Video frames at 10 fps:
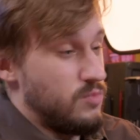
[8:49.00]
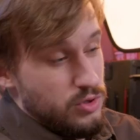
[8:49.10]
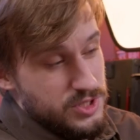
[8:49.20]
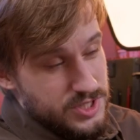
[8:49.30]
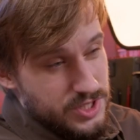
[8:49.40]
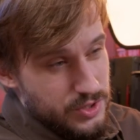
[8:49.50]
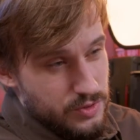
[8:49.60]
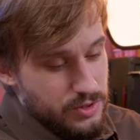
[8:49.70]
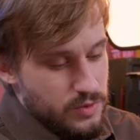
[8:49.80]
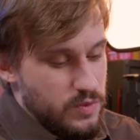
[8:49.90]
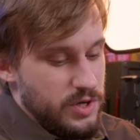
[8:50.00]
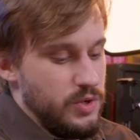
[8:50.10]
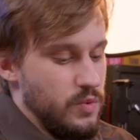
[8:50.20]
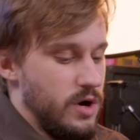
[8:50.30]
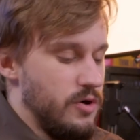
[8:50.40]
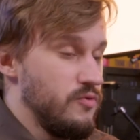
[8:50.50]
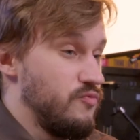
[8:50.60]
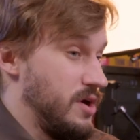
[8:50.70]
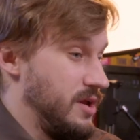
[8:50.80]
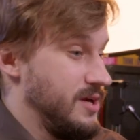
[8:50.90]
more secure when you are
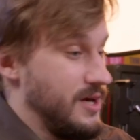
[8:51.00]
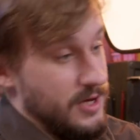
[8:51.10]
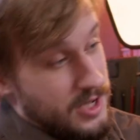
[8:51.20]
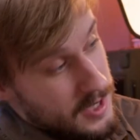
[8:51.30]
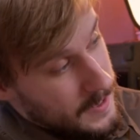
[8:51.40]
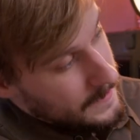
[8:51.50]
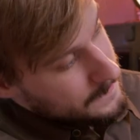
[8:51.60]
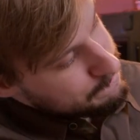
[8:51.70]
running and gunning.